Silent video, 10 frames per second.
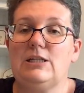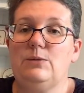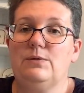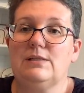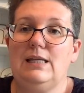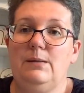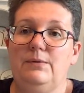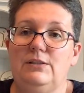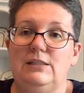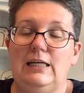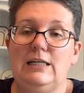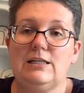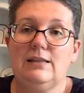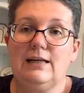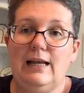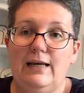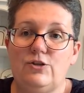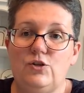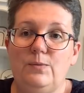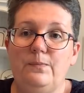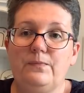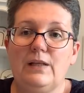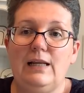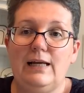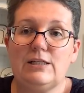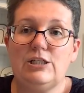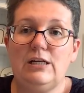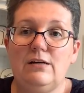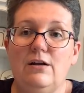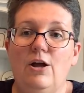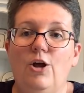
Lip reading: She wasn't able to teach in the classroom last year,